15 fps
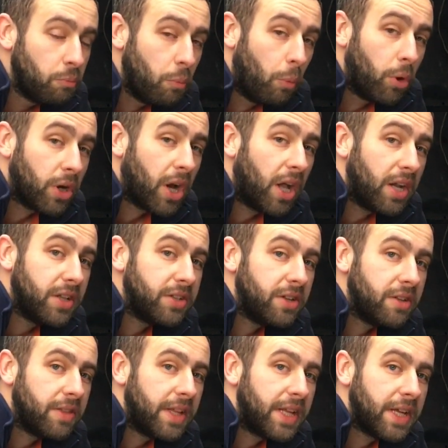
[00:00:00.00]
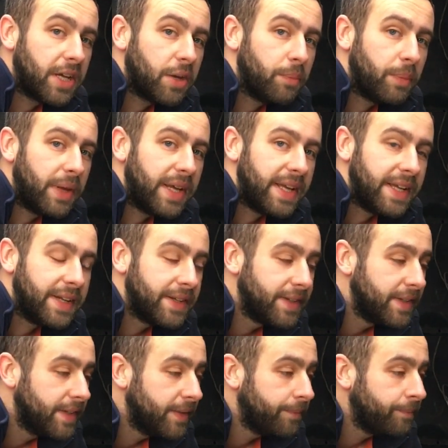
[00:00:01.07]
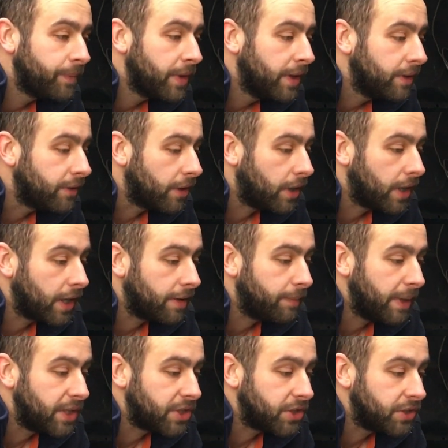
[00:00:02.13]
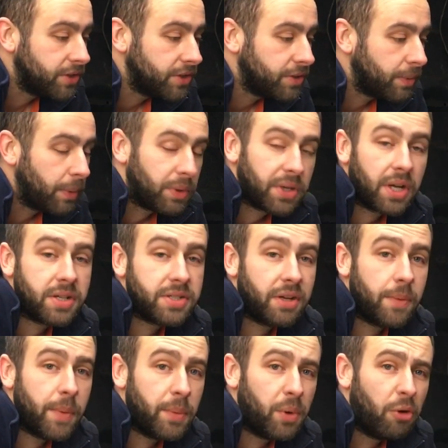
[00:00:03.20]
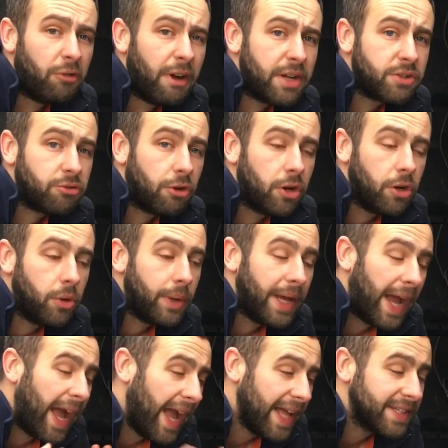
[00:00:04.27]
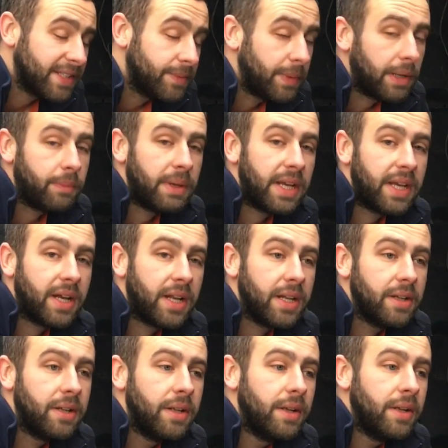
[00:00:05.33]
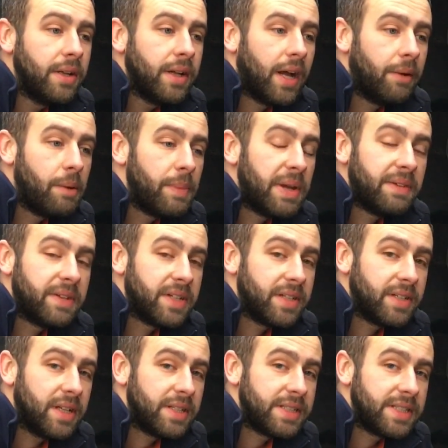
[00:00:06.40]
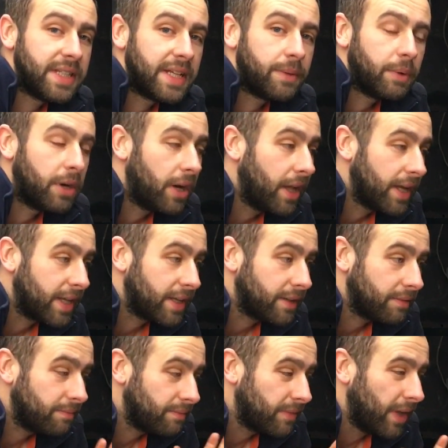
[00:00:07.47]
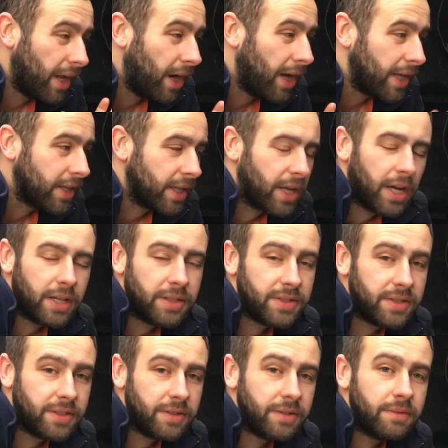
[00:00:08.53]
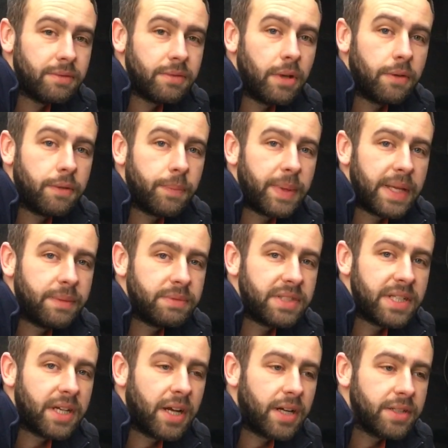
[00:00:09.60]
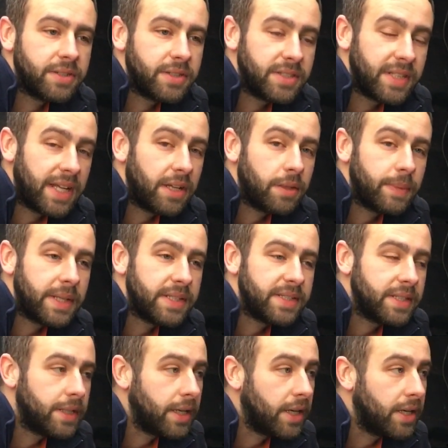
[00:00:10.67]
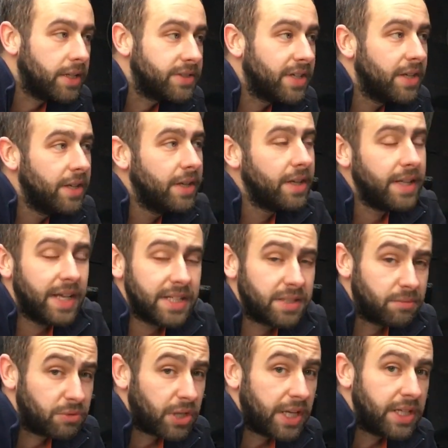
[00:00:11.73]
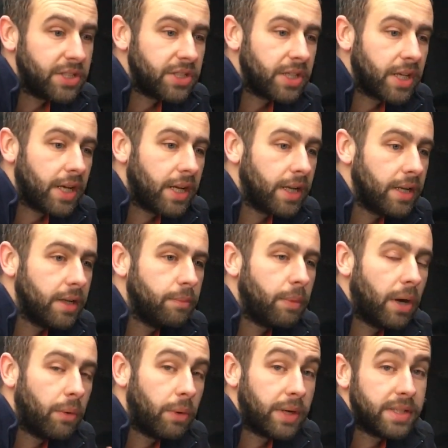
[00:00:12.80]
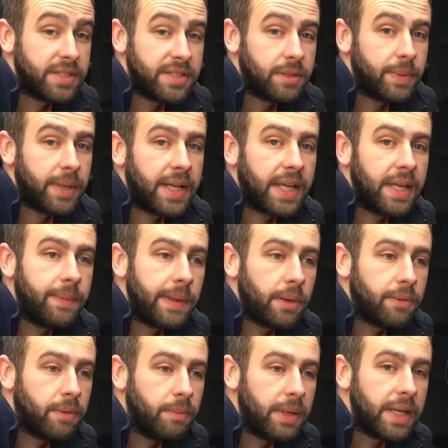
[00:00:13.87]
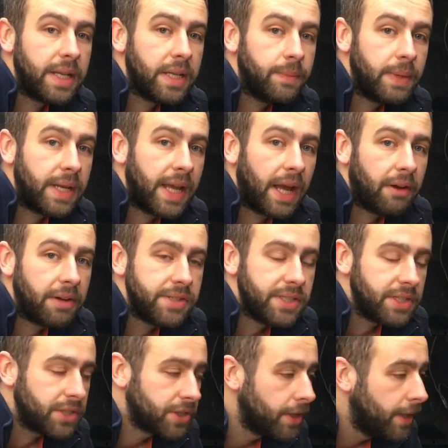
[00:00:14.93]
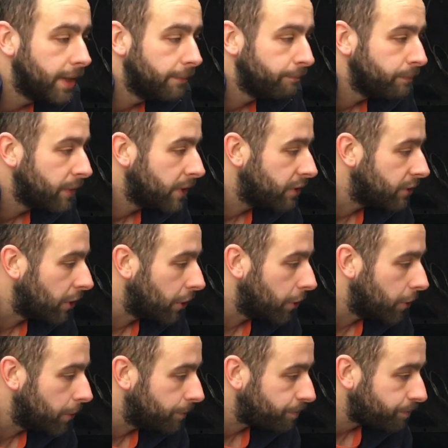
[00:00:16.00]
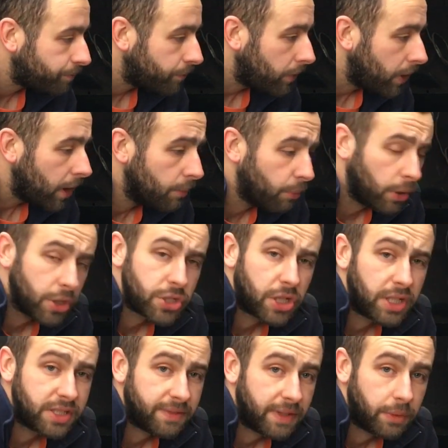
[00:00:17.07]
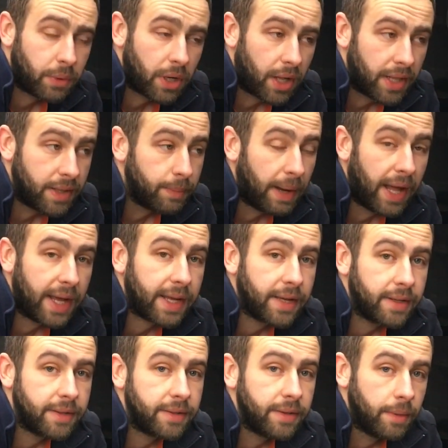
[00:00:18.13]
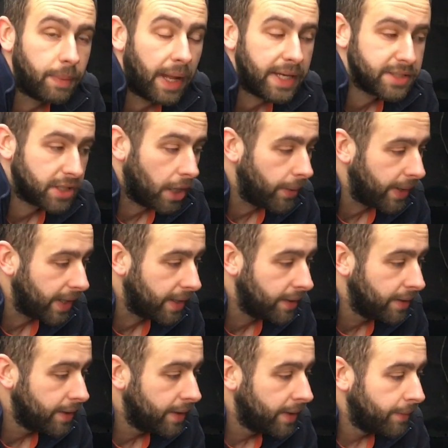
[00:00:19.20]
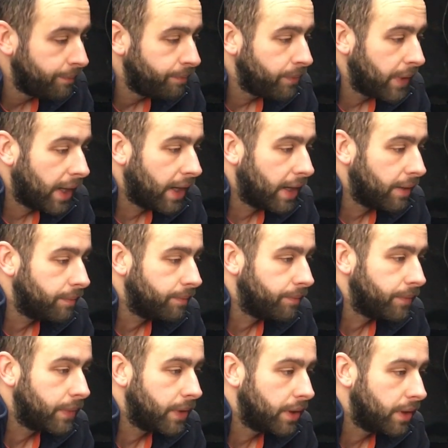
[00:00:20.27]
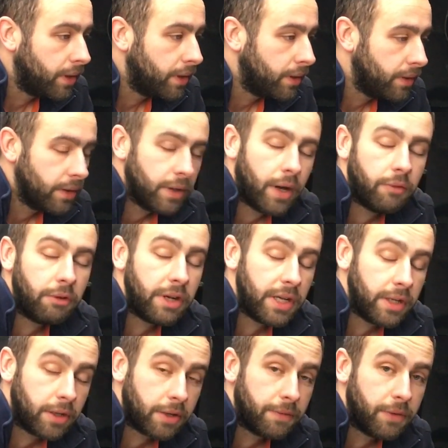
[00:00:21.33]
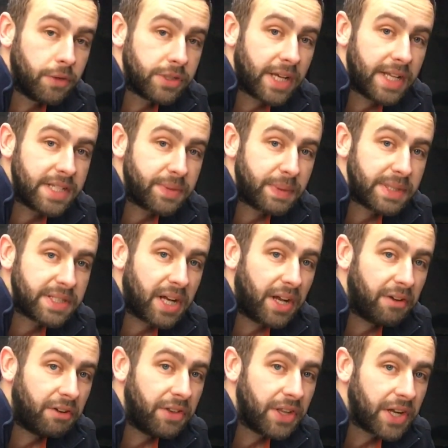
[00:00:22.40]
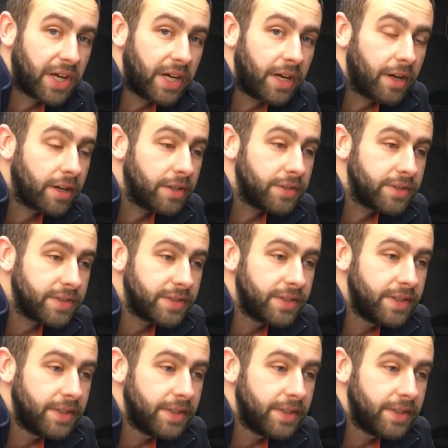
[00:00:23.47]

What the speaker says: What colour do you think it could be? So like I've mentioned, we want to go something a bit more retro. It has to be a mini colour. I'm a bit of a stigma. I like the colours of BMC cars to stay on BMC cars. Yes, I'm changing the colour, but I want it to still keeping with the Mini and the Mini heritage. So apologise if anyone liked the black. The black's going. I'm really looking forward to getting some of this colour on the car, because